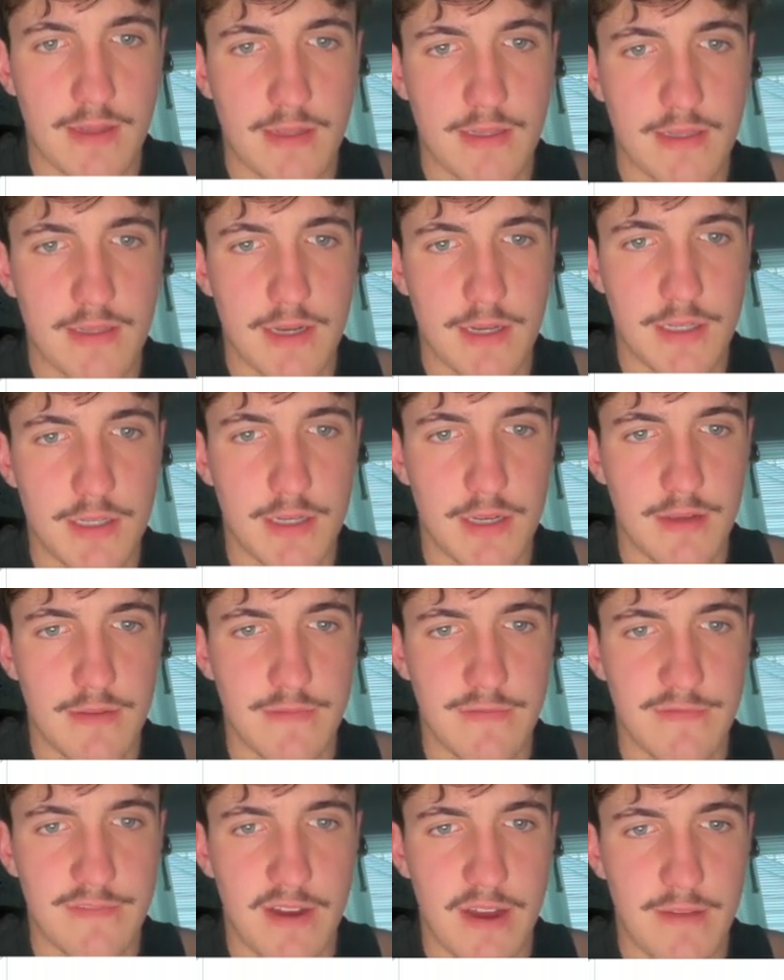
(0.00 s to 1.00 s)
touch it,
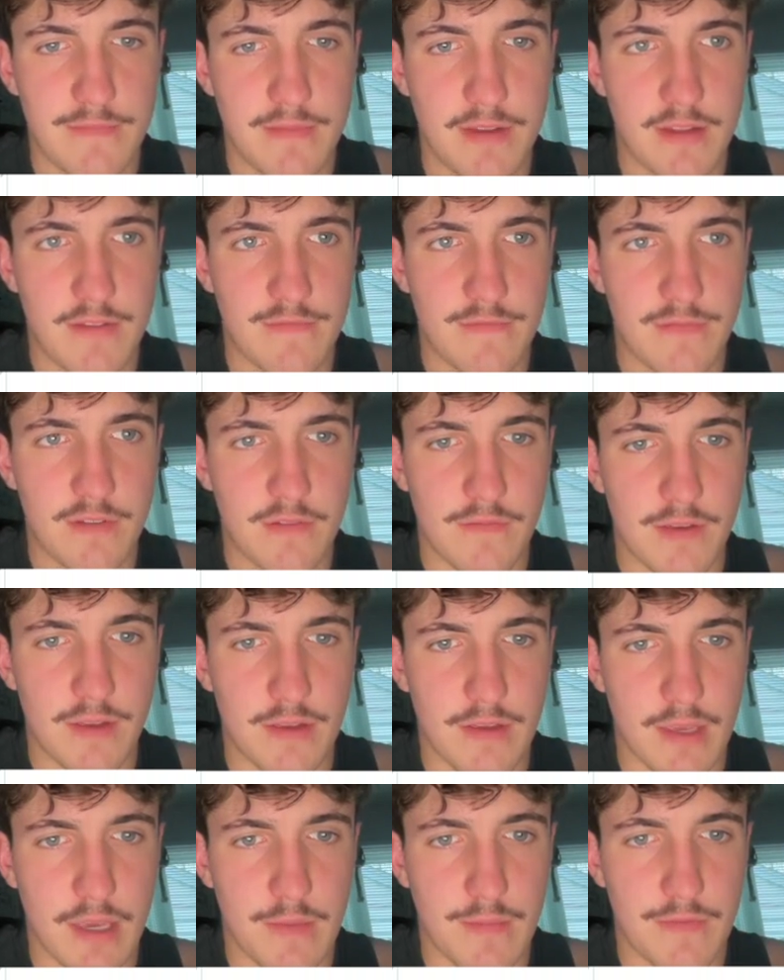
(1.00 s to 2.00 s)
5 minute fair
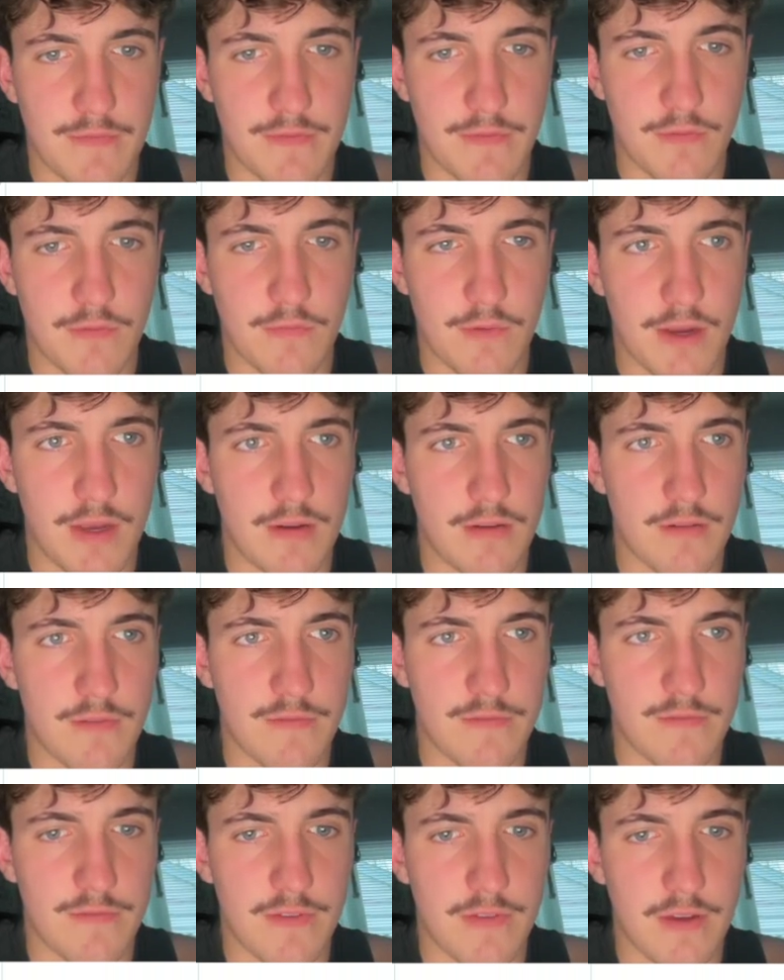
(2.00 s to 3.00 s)
value gap. If you were waiting on a
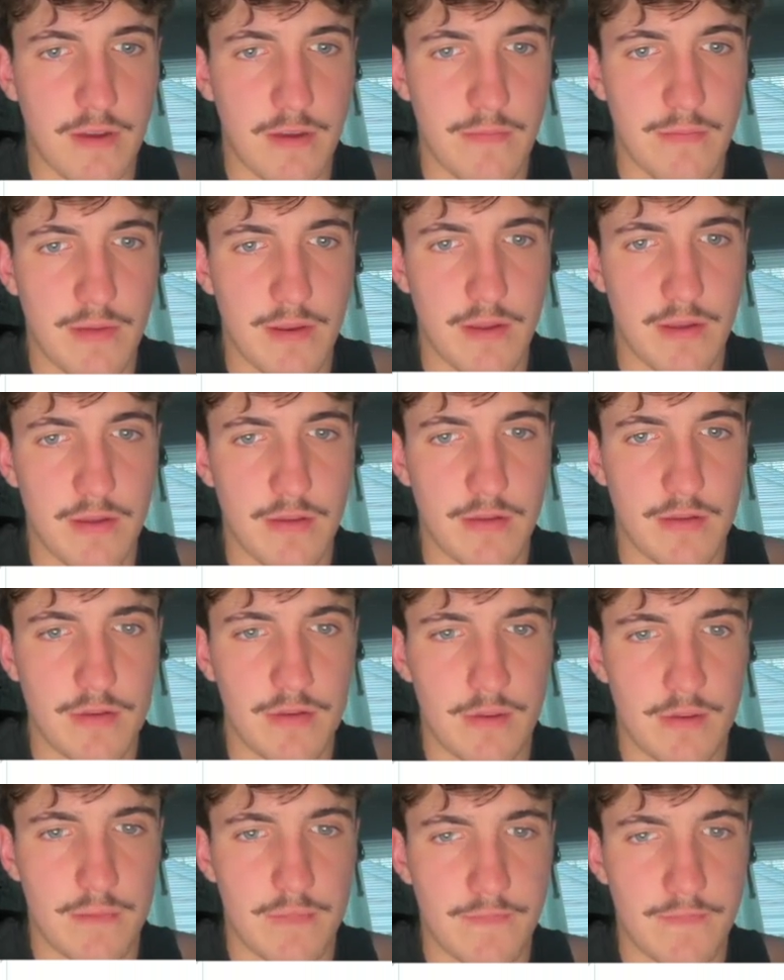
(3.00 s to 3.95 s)
5 minute entry,